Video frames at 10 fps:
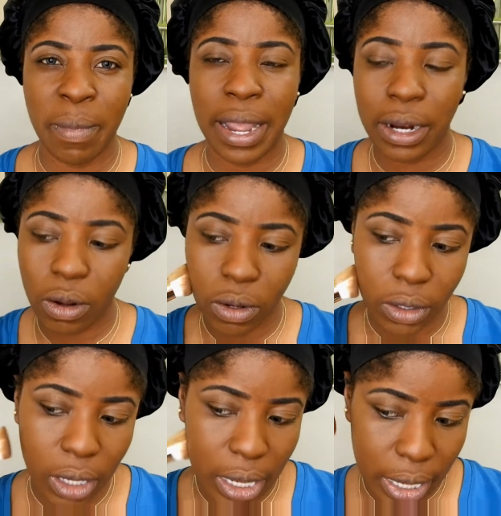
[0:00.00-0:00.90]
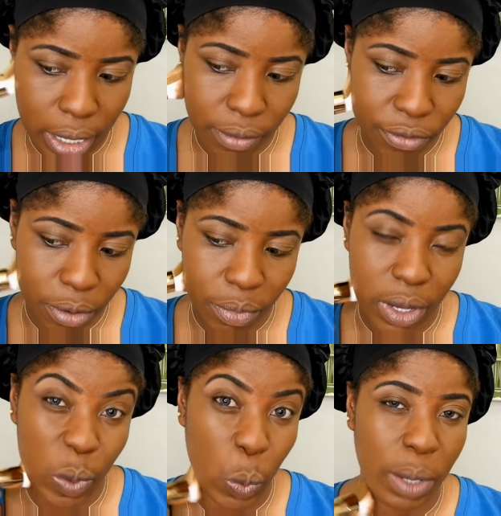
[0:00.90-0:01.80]
mine online from
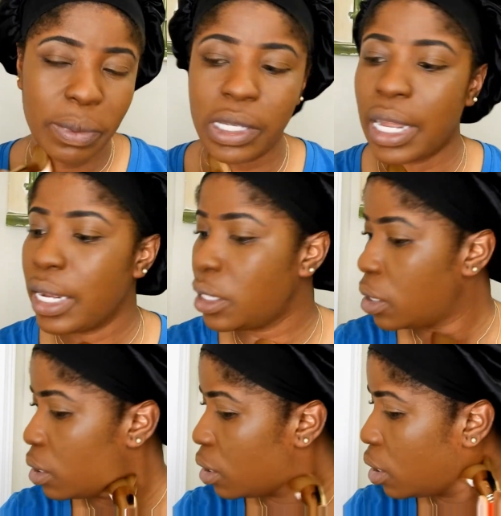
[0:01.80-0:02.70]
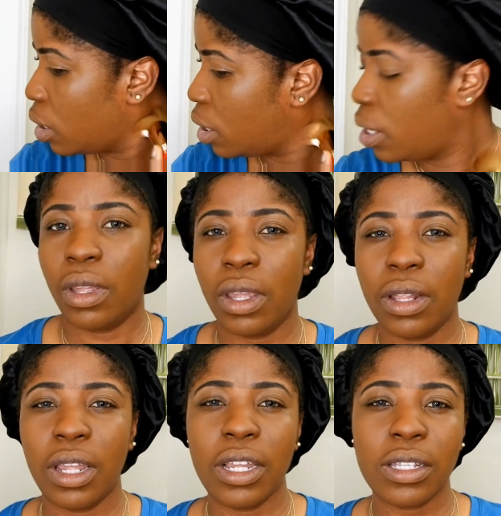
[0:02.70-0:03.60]
their website.
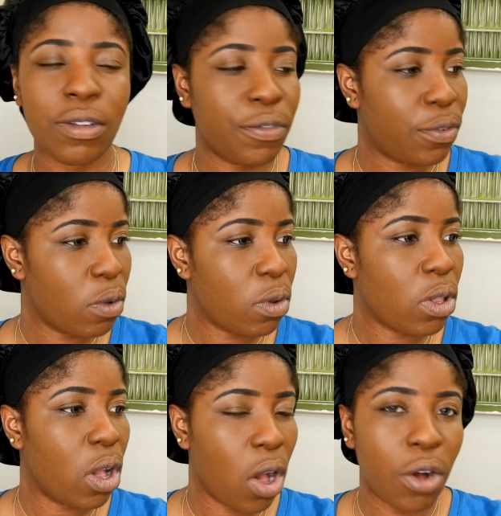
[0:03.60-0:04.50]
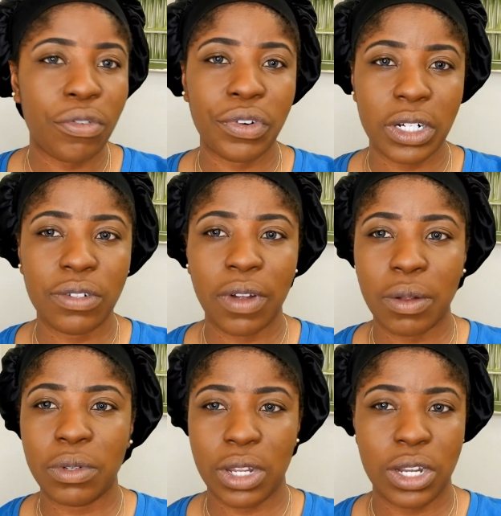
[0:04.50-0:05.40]
It is a full coverage
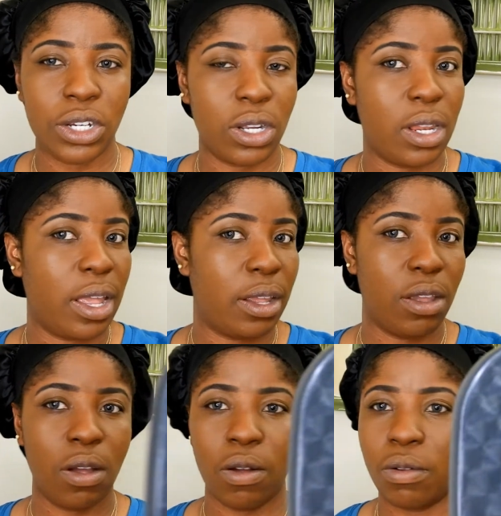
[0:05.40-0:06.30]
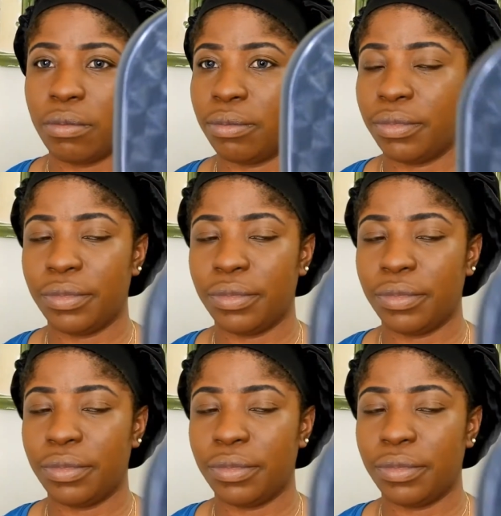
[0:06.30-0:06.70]
foundation, like y'all.